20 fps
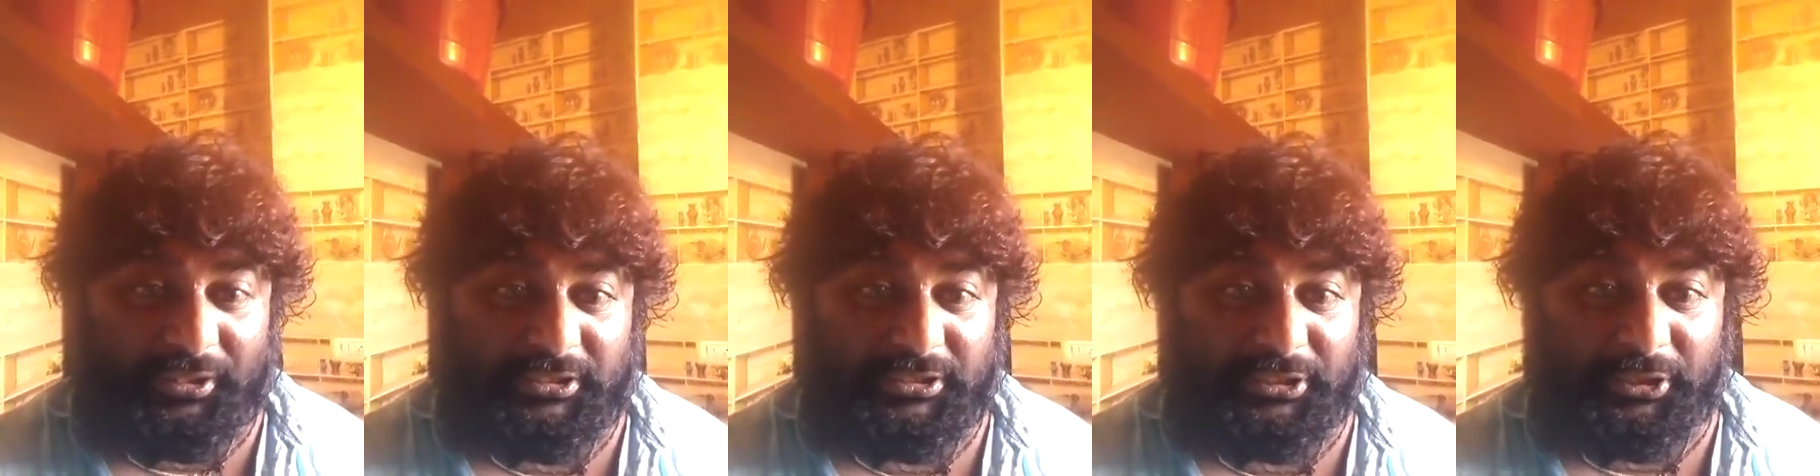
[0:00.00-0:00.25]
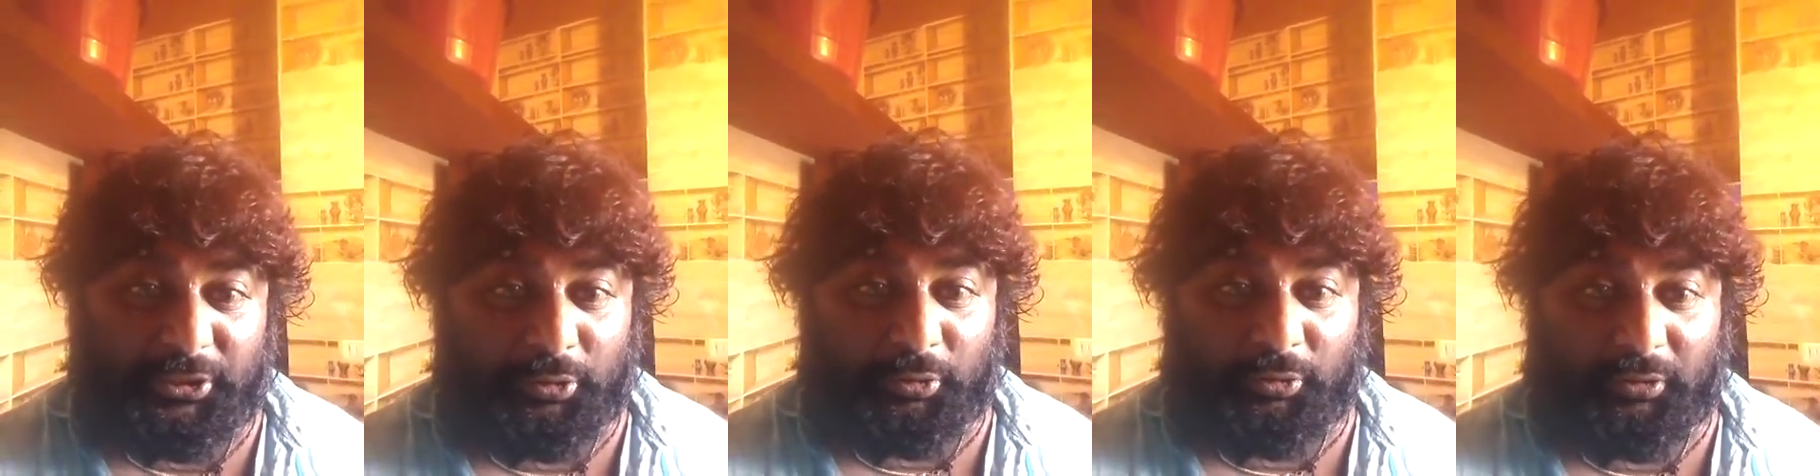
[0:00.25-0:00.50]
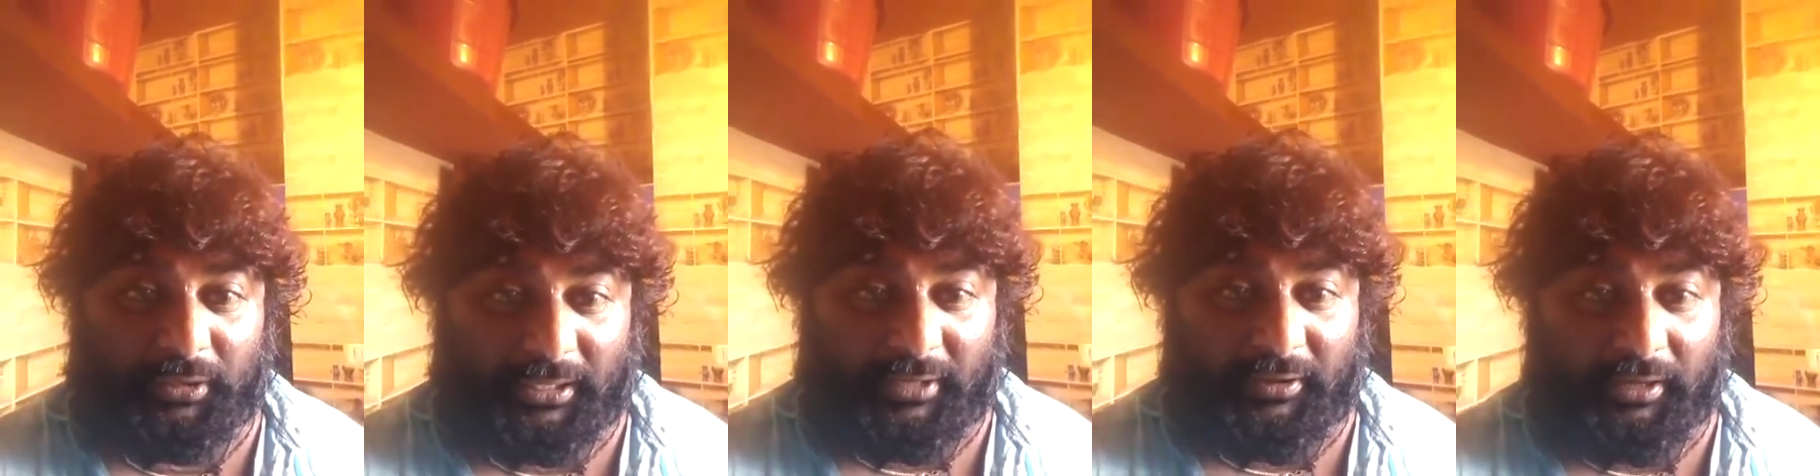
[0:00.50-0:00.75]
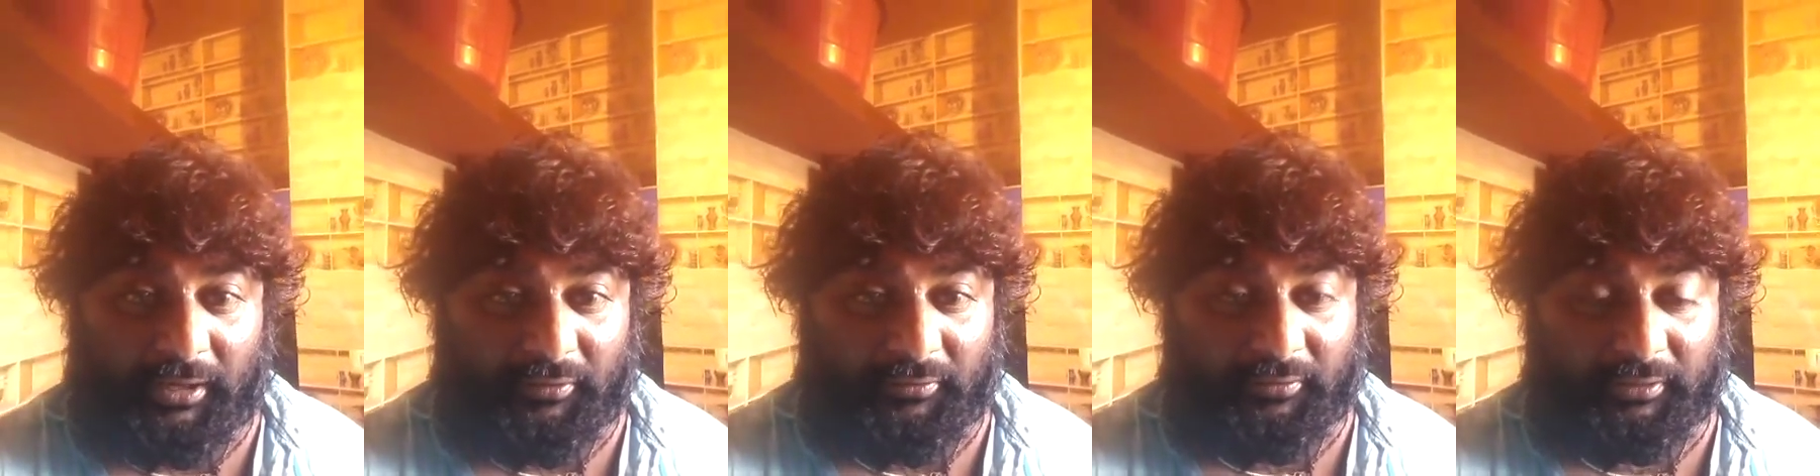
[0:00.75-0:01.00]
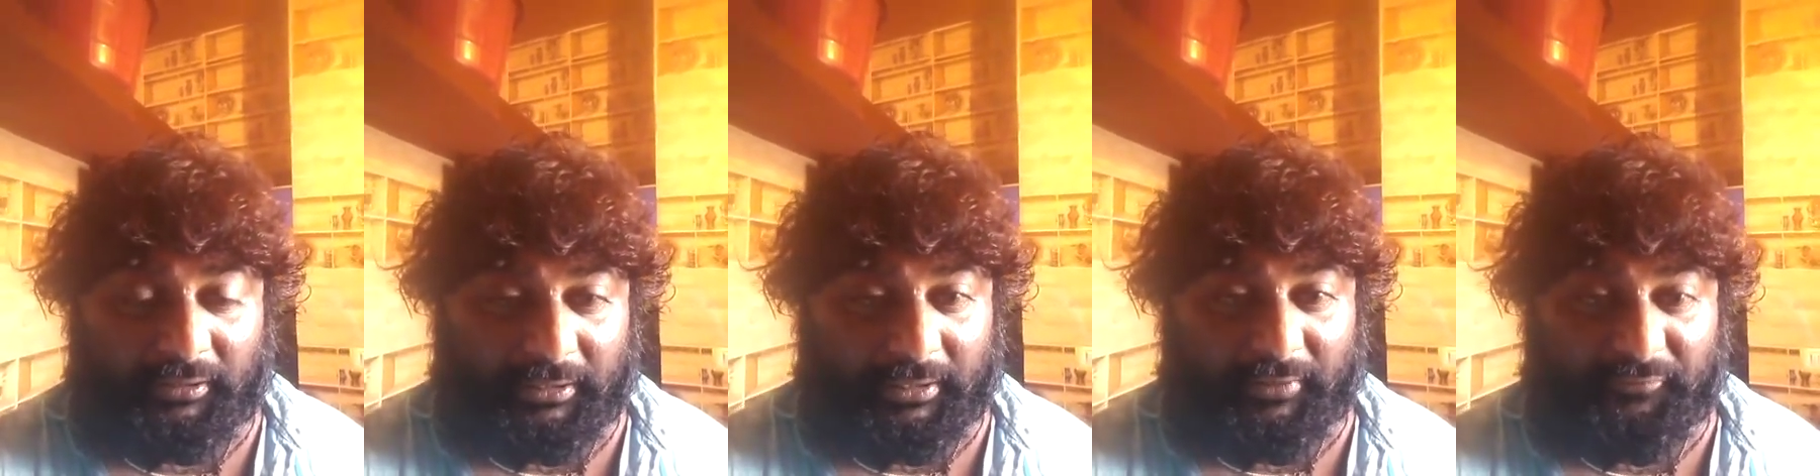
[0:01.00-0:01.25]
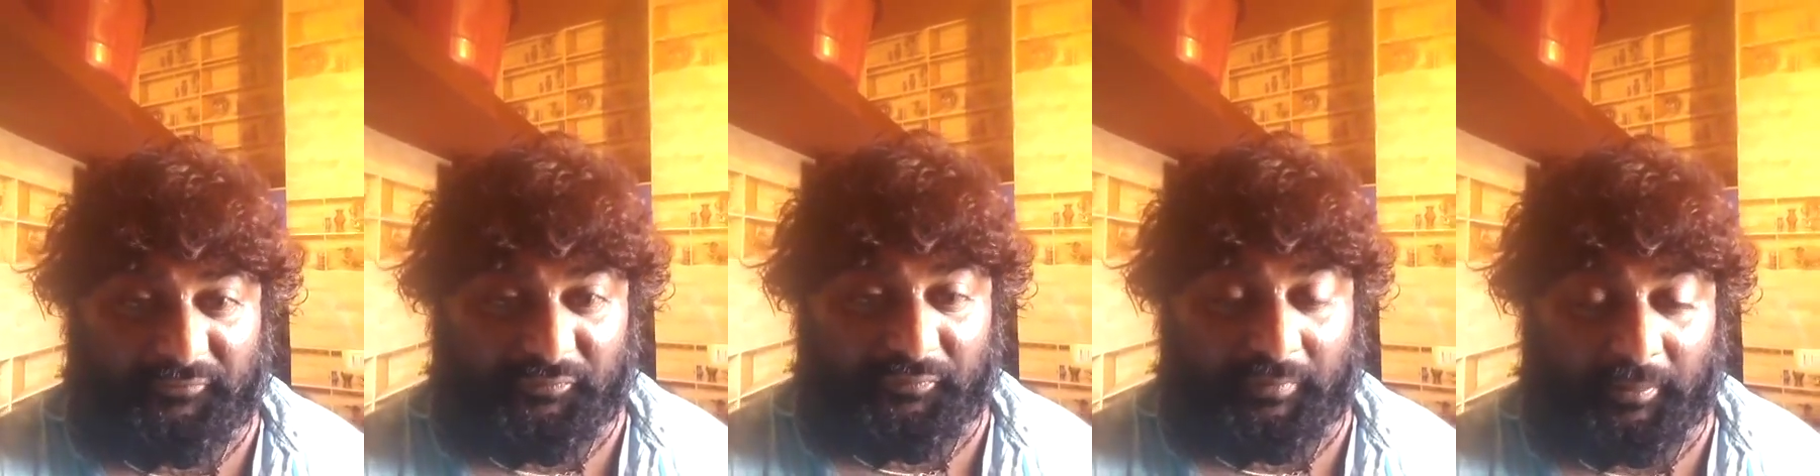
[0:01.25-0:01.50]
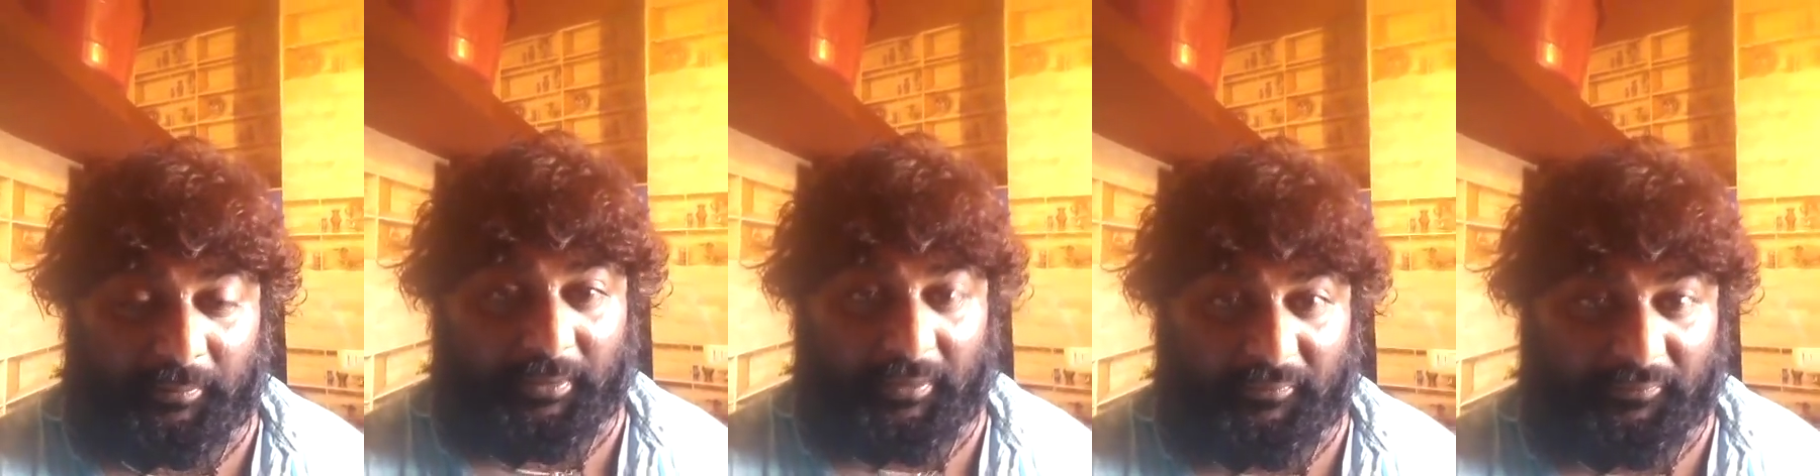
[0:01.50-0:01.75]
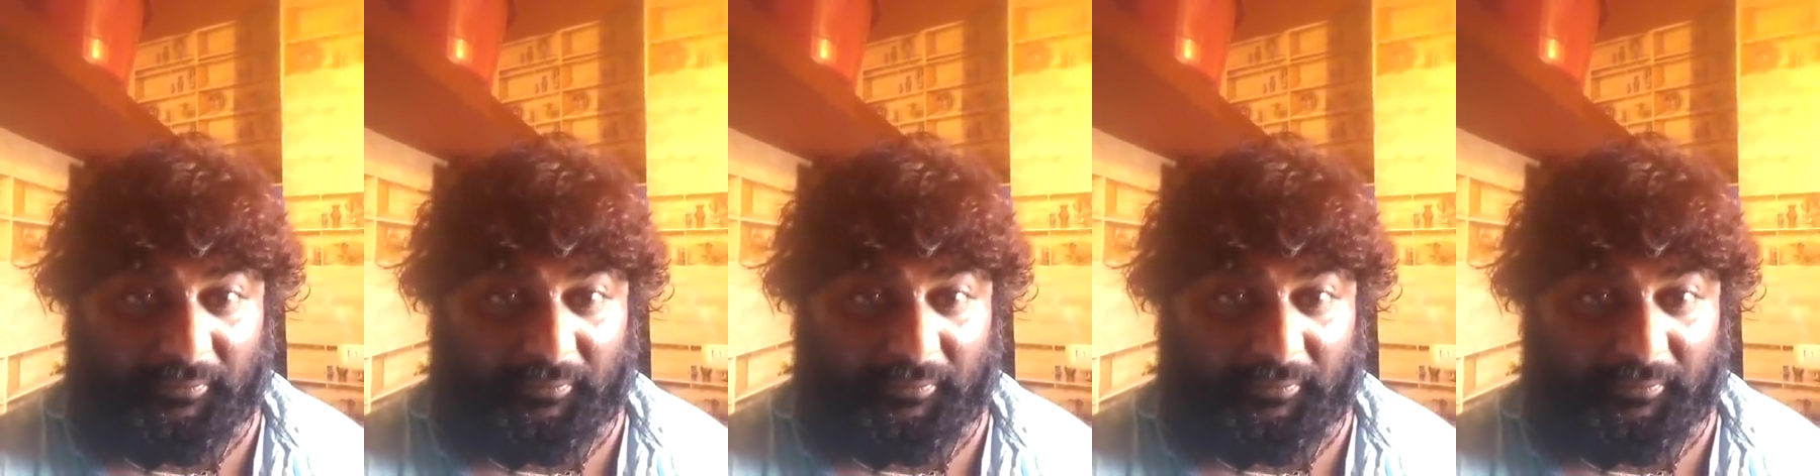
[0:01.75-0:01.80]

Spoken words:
easy to take gifts from